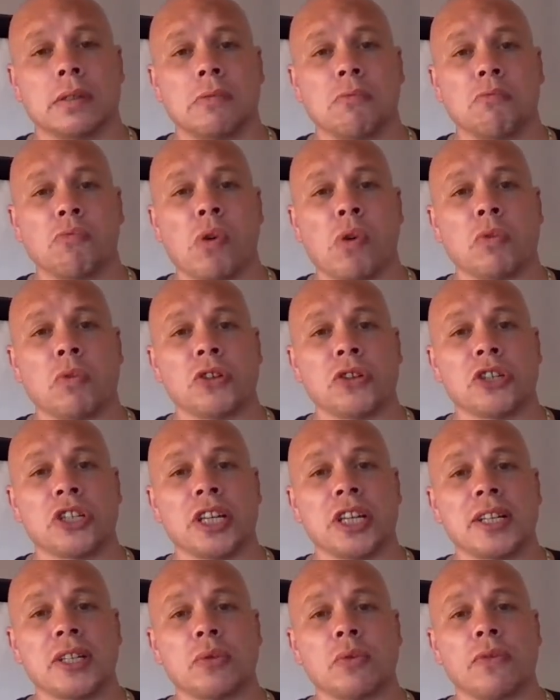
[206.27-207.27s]
What would you
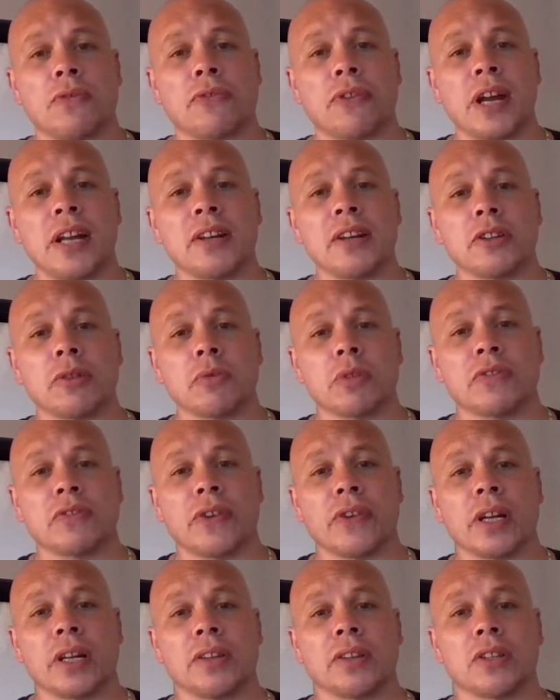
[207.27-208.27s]
say to a friend that was
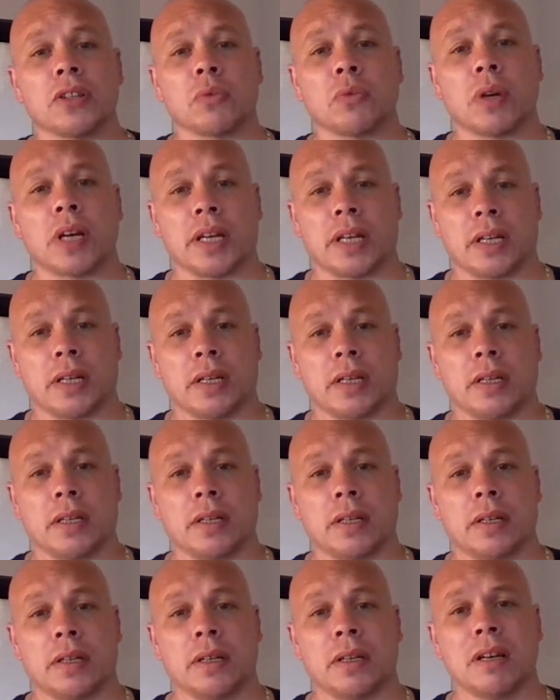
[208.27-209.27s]
feeling this way?
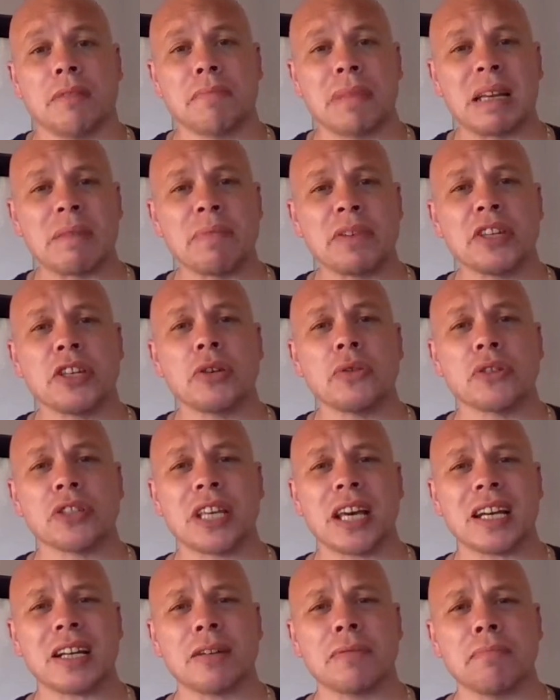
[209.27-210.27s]
And maybe use
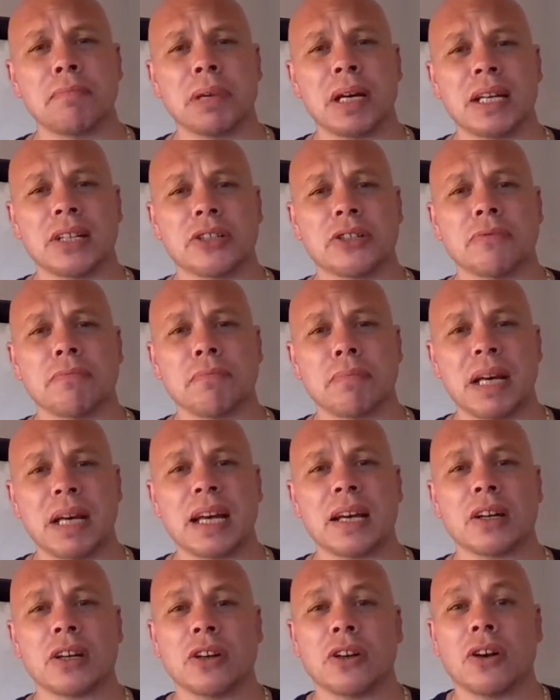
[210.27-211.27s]
that compassion
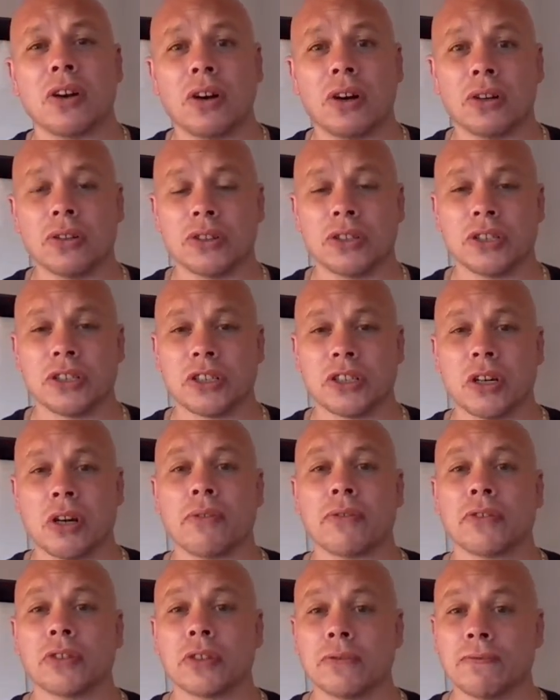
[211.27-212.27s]
back on yourself
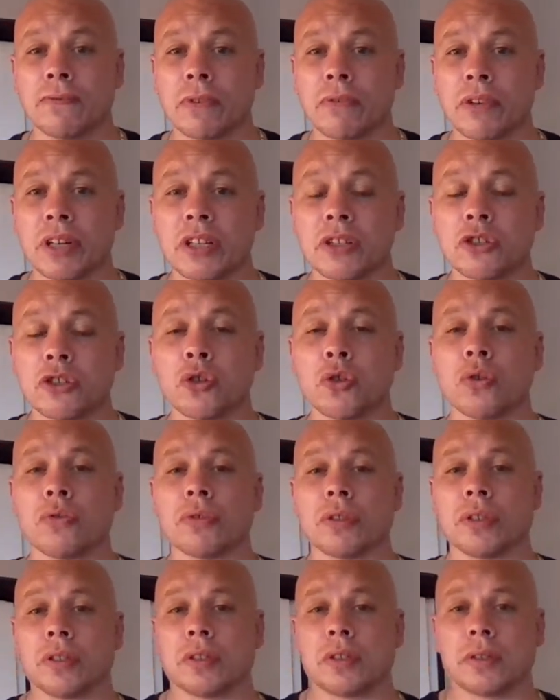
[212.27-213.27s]
for
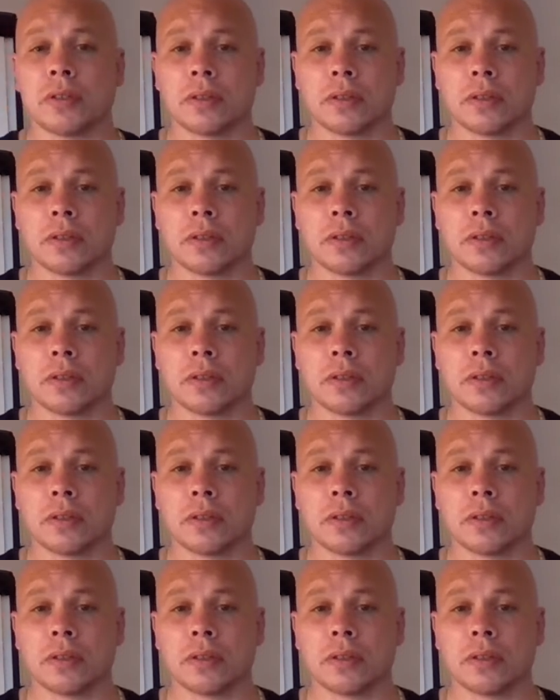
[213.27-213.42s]
reassurance.